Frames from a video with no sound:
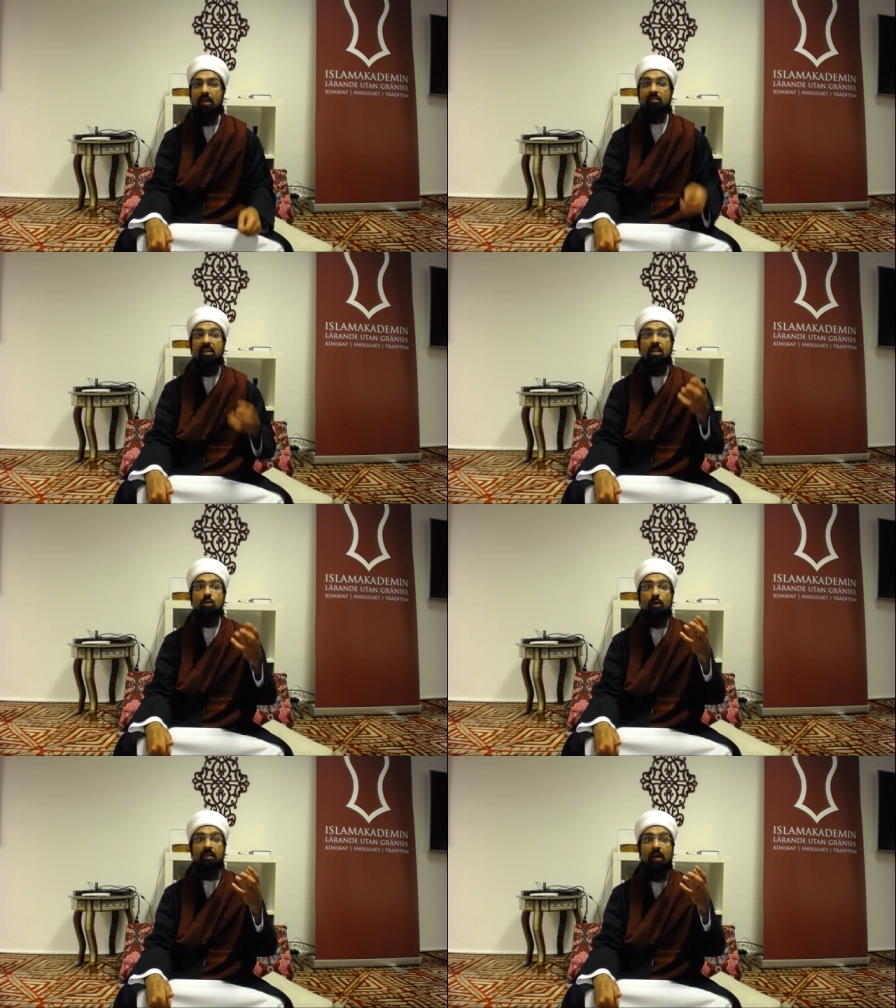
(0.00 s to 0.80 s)
These
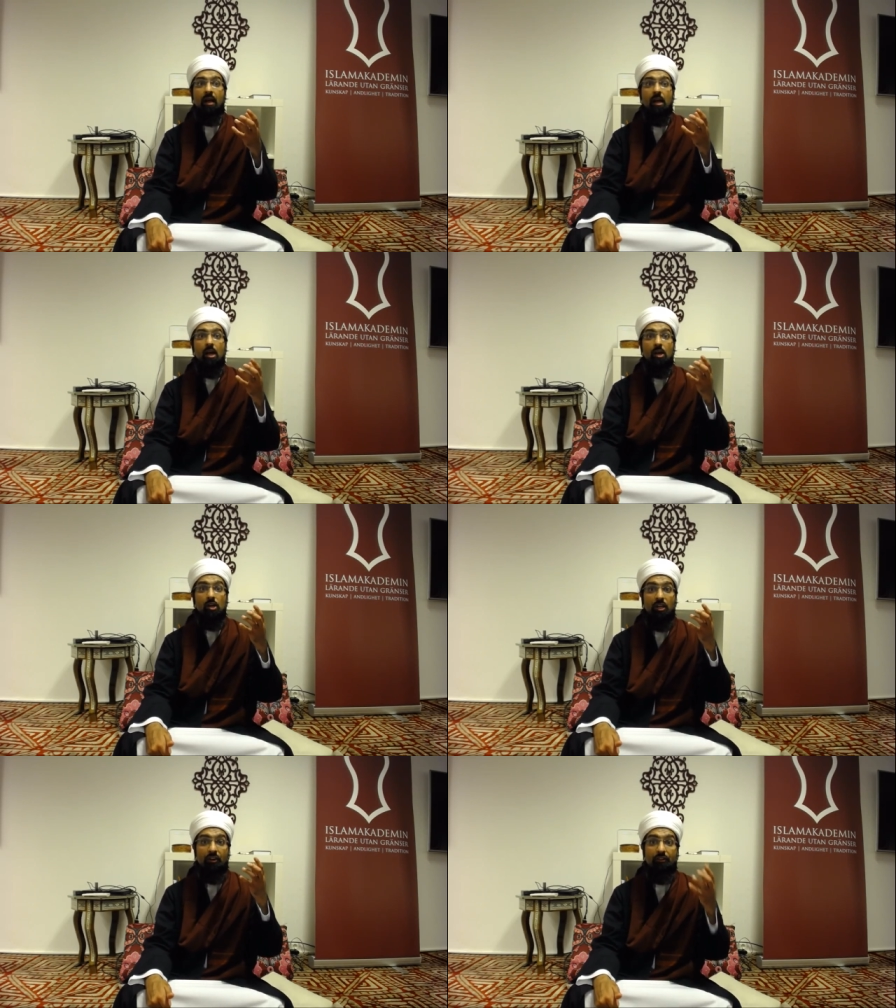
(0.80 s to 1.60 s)
were the
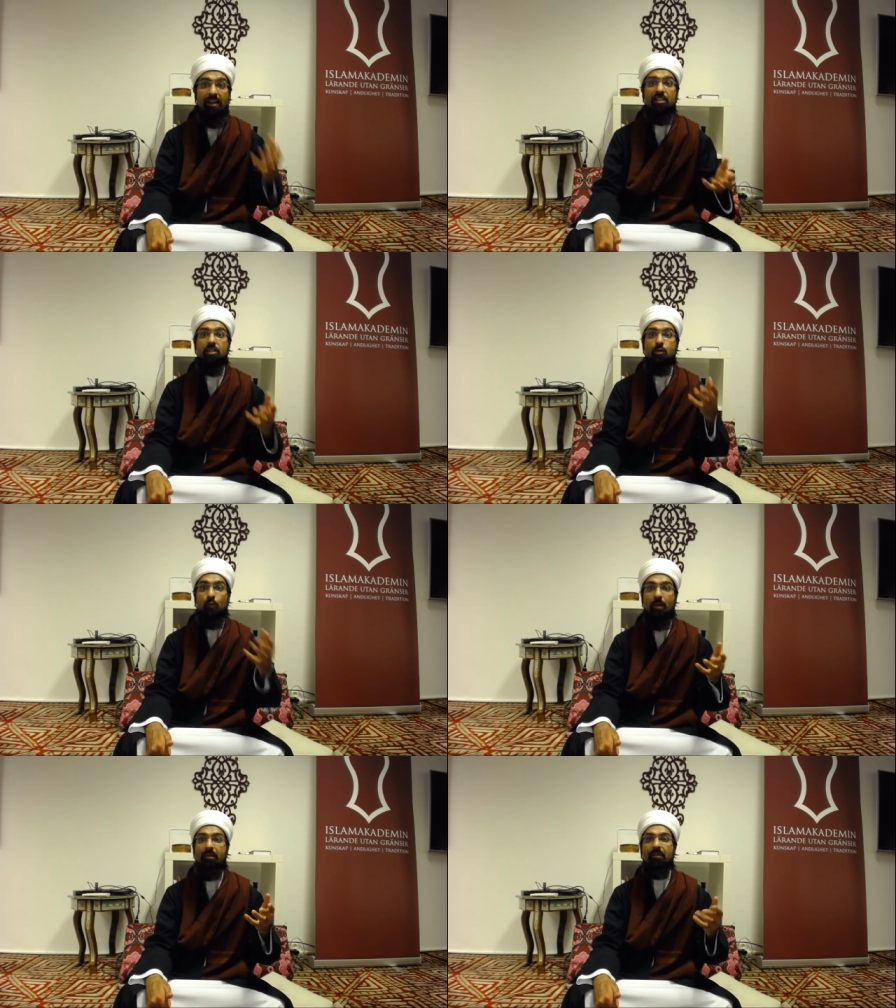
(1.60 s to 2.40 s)
courageous
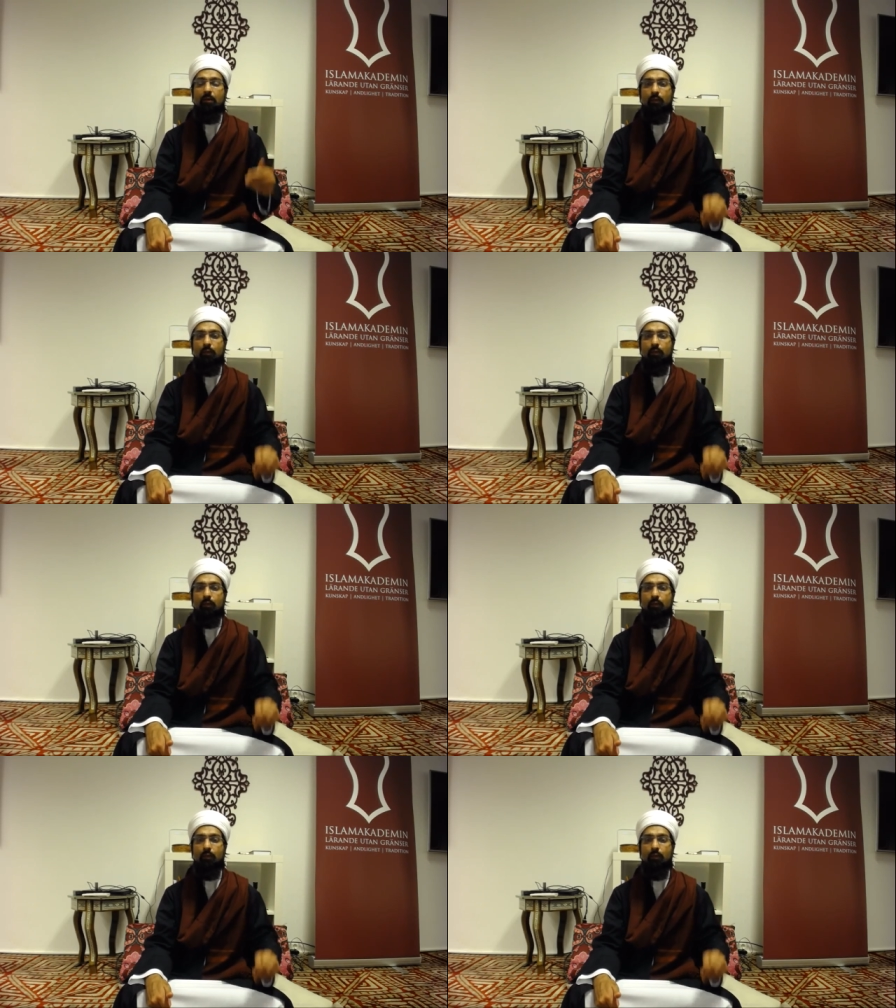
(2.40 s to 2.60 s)
women that we